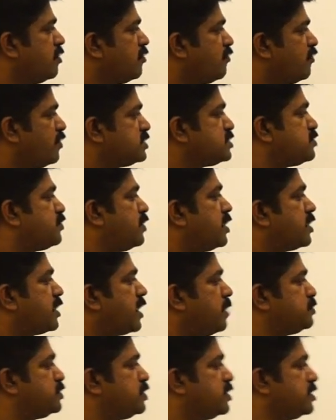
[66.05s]
First we are
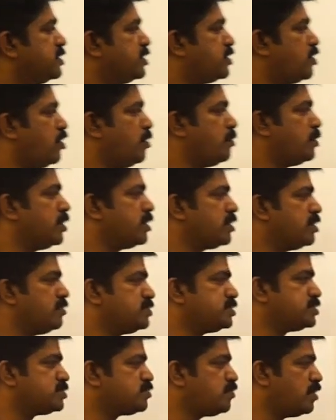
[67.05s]
capturing the raw material,
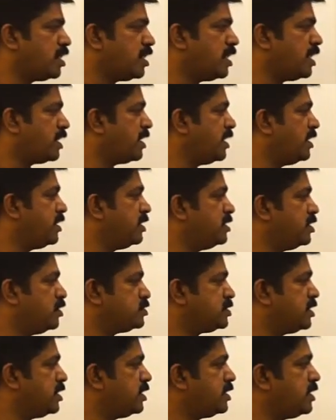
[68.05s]
which is
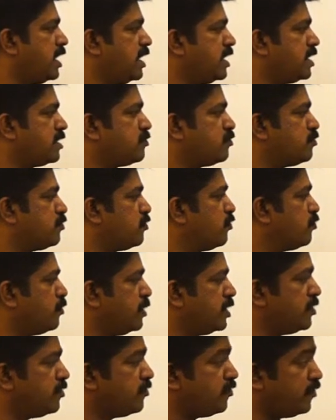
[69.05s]
1,80,000, and direct
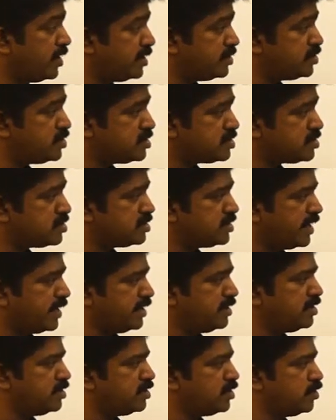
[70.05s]
wages
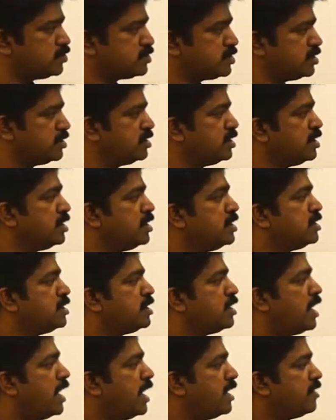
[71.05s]
90,000.
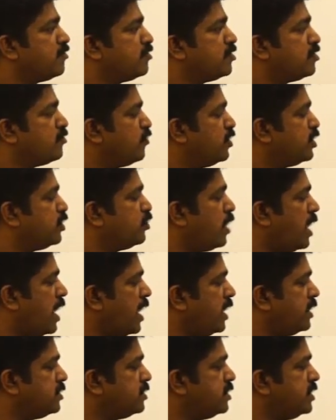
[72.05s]
And when you
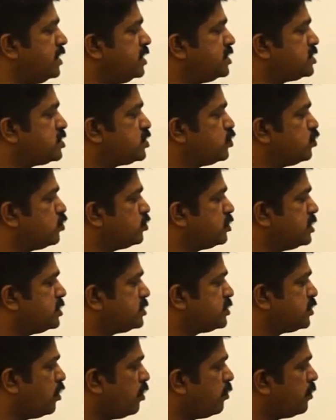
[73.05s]
add these two, that
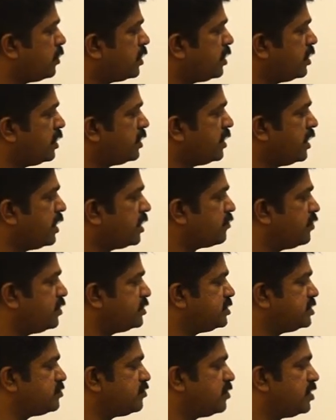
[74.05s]
is raw material and direct
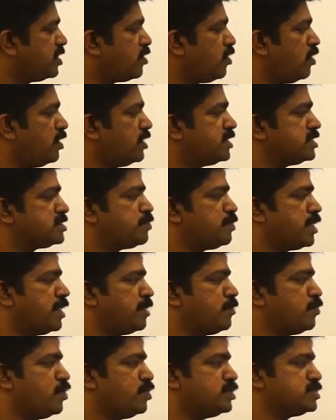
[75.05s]
wages, we will call it as
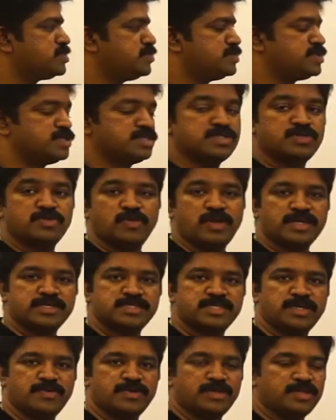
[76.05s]
prime cost, which is
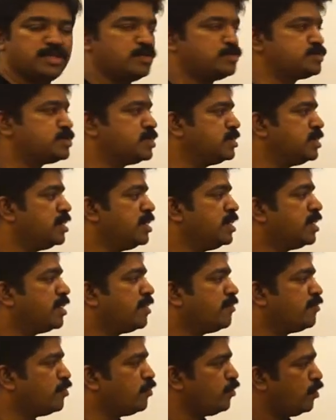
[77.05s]
2,70,000.
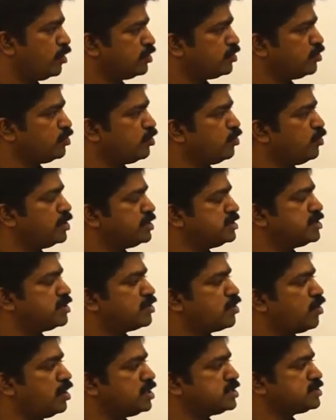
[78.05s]
If you want to know what is the
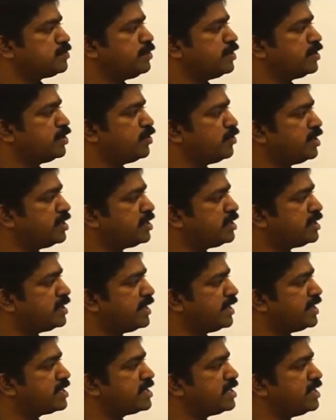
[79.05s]
cost per unit,
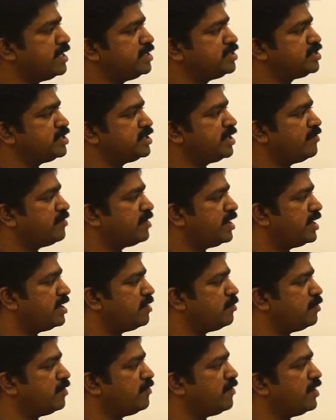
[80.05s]
take each and every
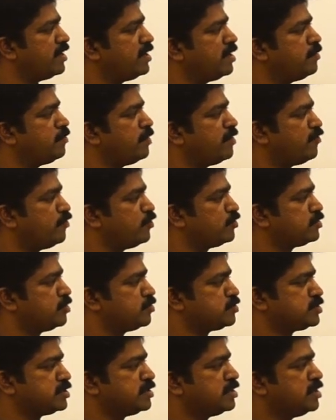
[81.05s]
item divided by
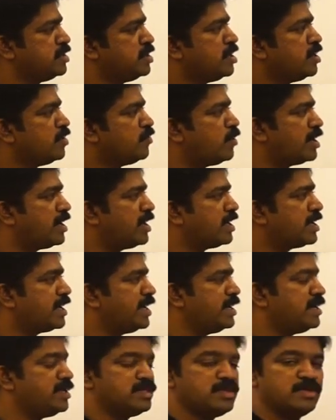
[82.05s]
4,000.
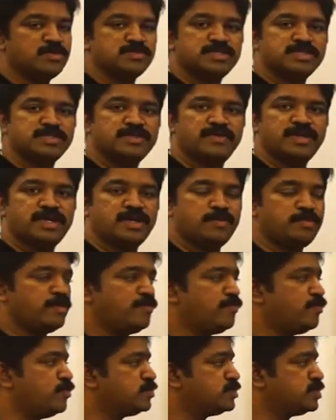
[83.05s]
1,80,000 divided by
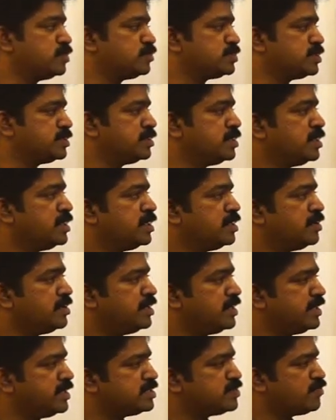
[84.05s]
4,000,
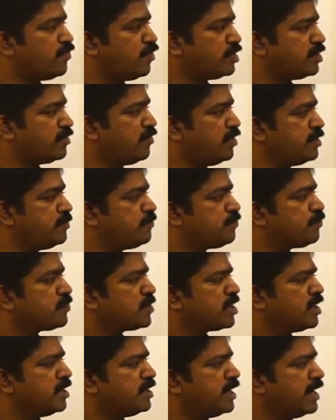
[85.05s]
it is 45.
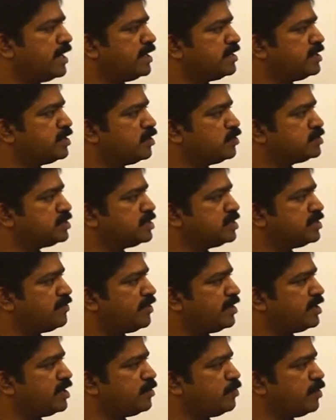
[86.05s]
90,000
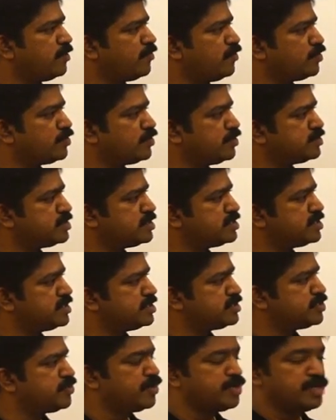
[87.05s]
divided by 4,000, it
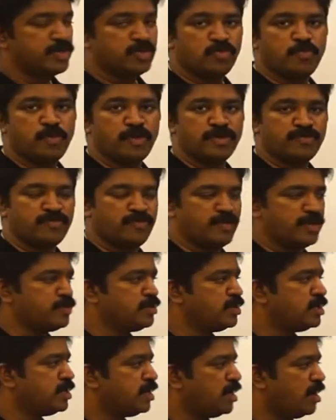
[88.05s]
is 22.5.
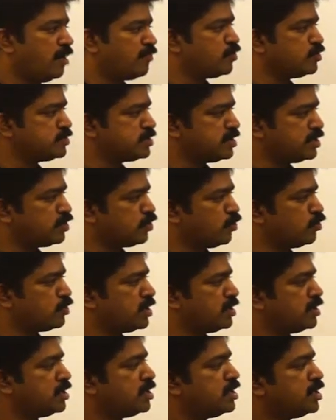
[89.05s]
Of course the
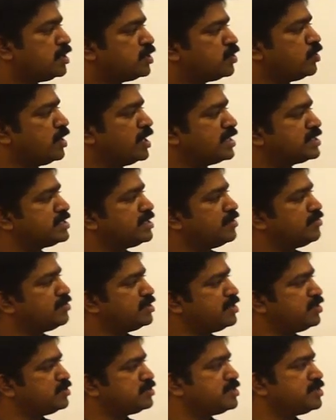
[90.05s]
total
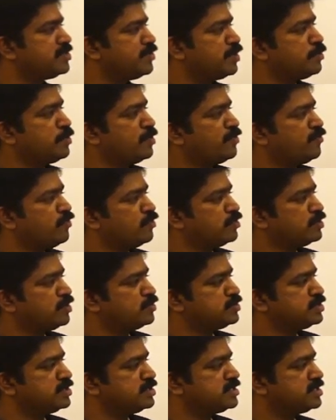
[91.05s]
2,70,000 divided by
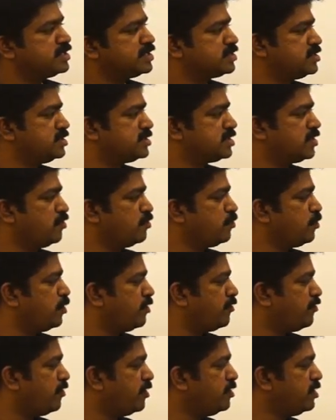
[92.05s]
4,000 is
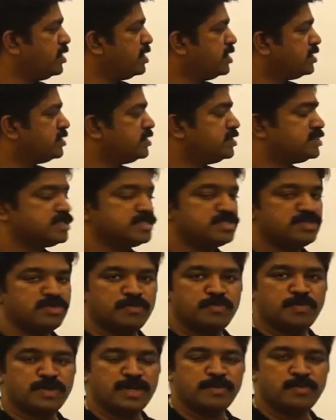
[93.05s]
67.5. This is your
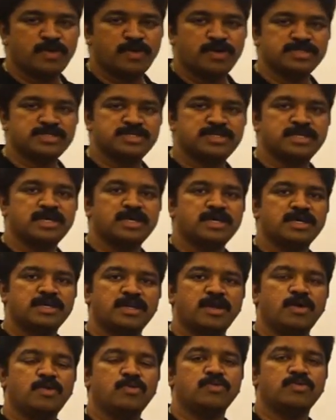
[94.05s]
prime cost.
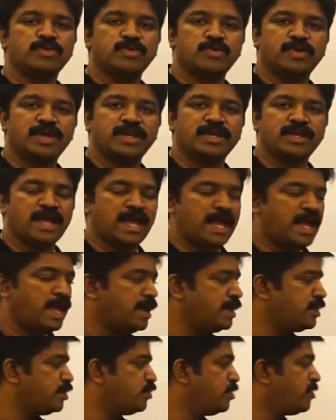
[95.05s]
Now you can
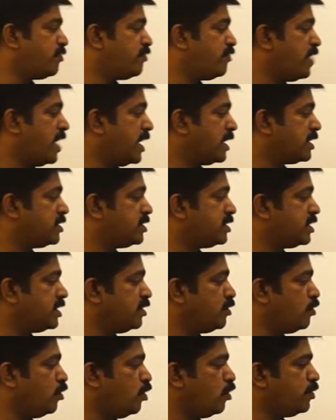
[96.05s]
add your
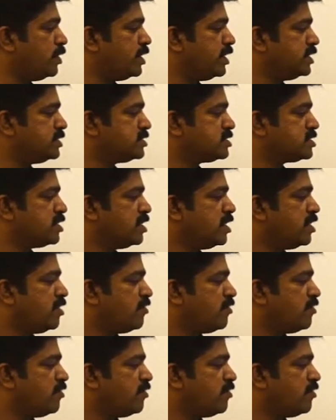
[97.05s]
factory overheads.